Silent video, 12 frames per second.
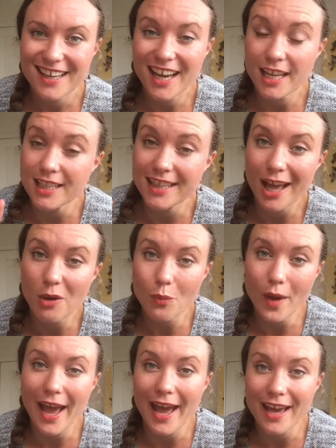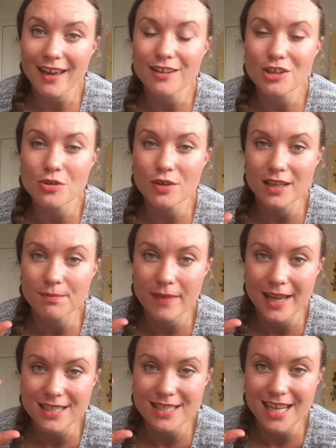And in that way, you can
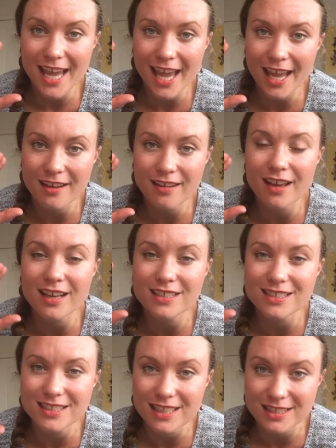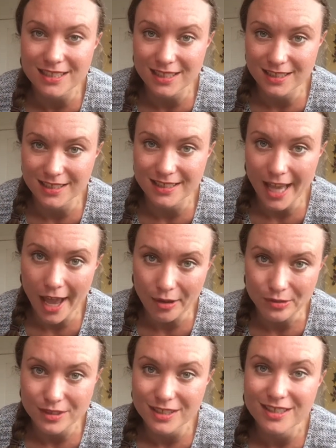maintain a consistent
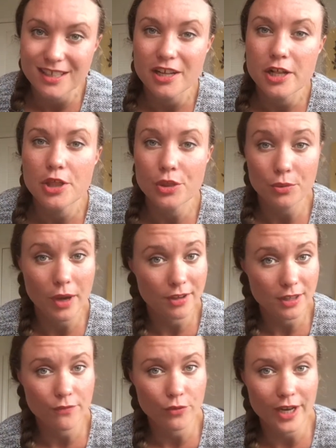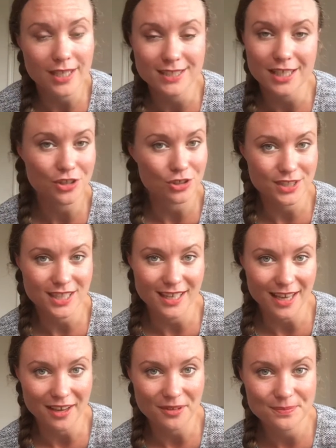sound throughout the phrase that you're
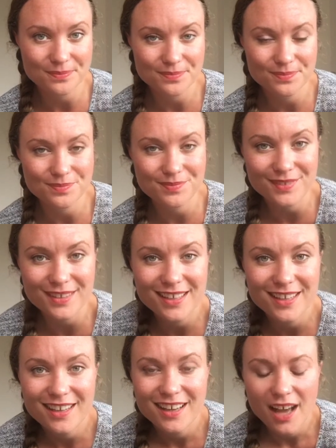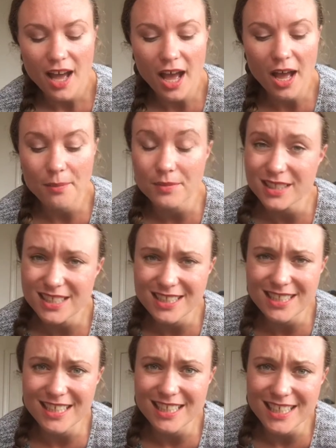singing. This
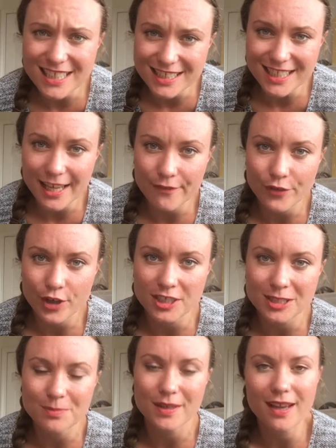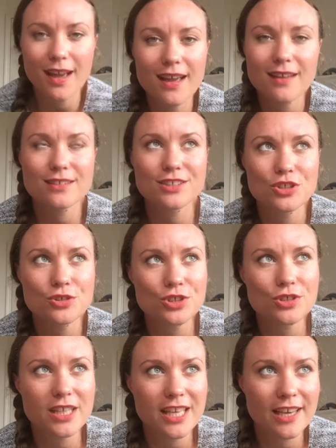isn't easy at first because
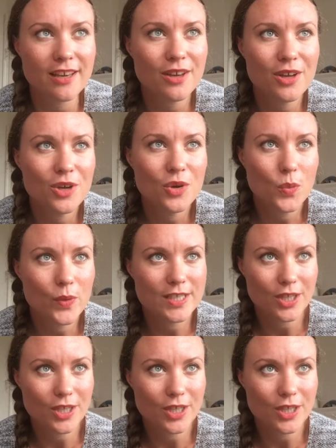usually we